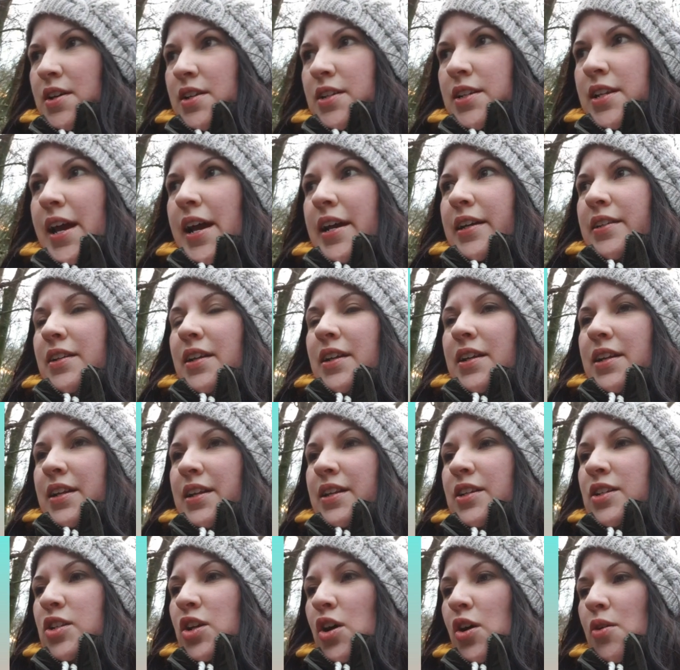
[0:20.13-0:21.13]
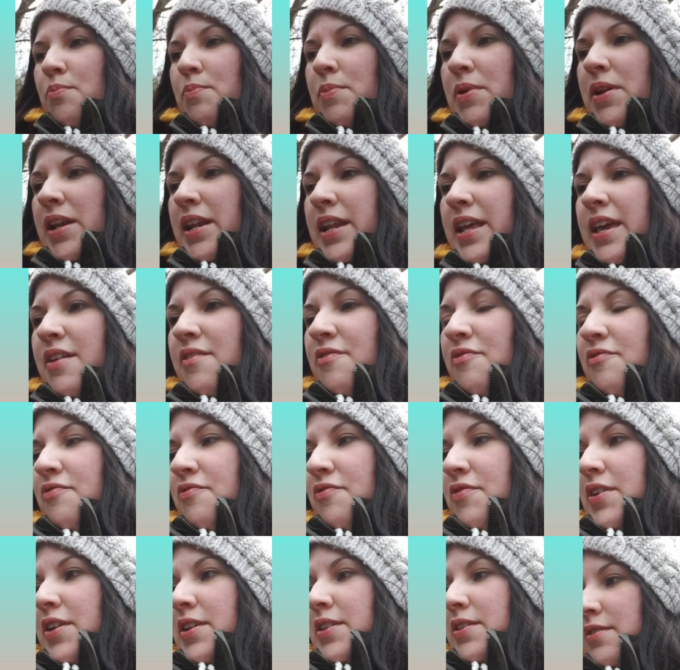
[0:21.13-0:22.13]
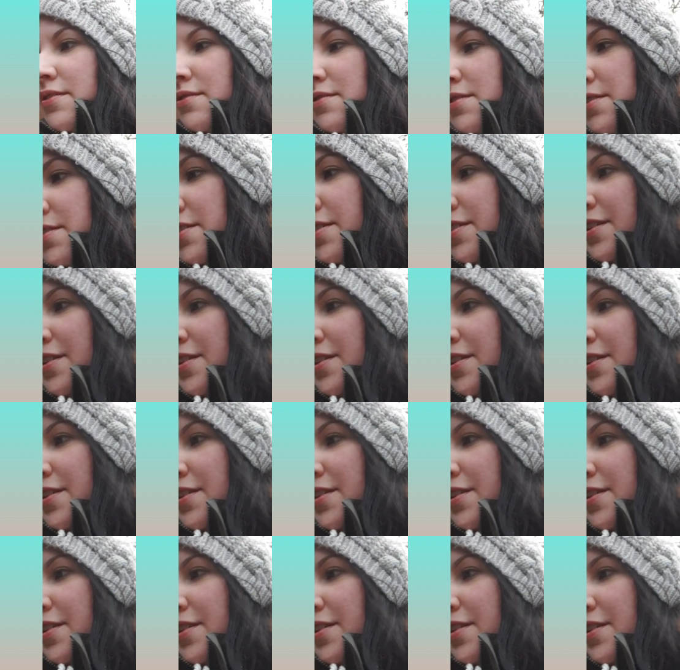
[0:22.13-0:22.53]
technically don't believe in